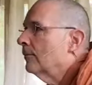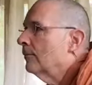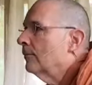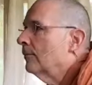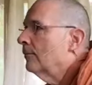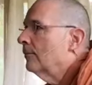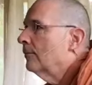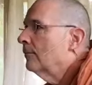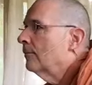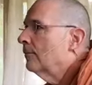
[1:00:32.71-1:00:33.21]

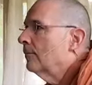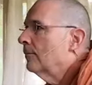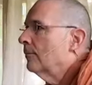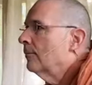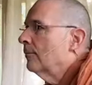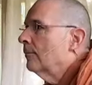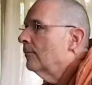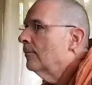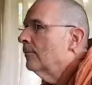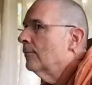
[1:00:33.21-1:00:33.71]
And
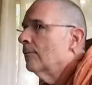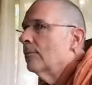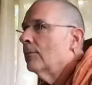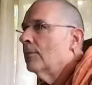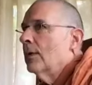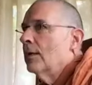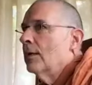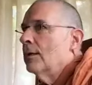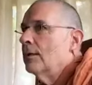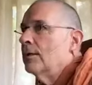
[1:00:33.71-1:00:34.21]

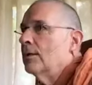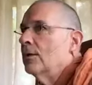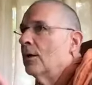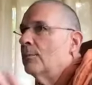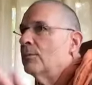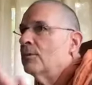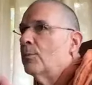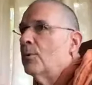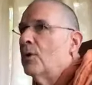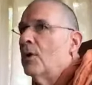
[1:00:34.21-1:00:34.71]
in
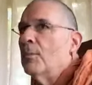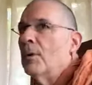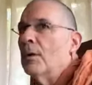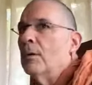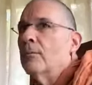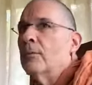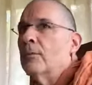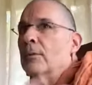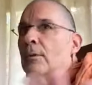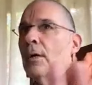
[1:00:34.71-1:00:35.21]
comes
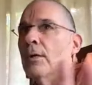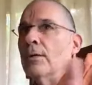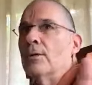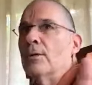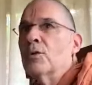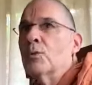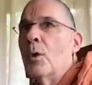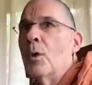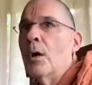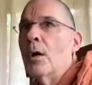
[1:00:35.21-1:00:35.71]
Brahma on
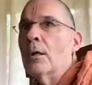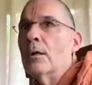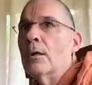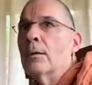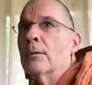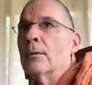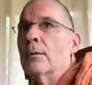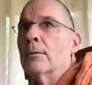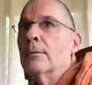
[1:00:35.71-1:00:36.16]
his swan.